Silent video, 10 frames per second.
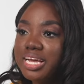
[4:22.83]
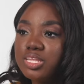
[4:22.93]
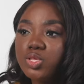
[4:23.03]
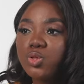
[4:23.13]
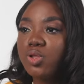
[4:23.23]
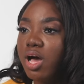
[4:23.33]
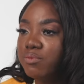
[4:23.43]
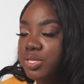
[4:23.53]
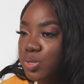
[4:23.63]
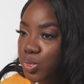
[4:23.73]
like it's too long
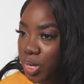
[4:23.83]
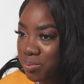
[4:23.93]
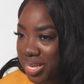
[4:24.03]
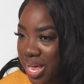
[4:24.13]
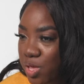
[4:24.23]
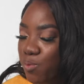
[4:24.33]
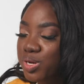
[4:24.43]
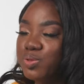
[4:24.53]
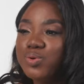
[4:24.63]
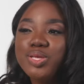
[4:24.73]
for social media? You want
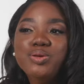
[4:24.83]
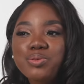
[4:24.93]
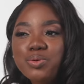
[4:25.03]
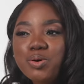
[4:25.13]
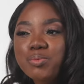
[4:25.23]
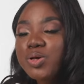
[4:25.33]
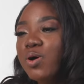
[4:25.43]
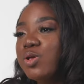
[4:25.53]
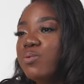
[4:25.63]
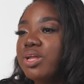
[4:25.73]
to do a YouTube,
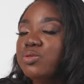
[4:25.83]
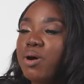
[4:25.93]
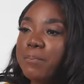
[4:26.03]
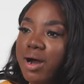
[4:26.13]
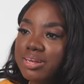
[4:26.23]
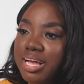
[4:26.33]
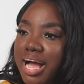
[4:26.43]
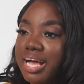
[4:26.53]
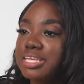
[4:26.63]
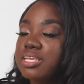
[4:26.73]
or you want to do a
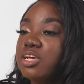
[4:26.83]
podcast?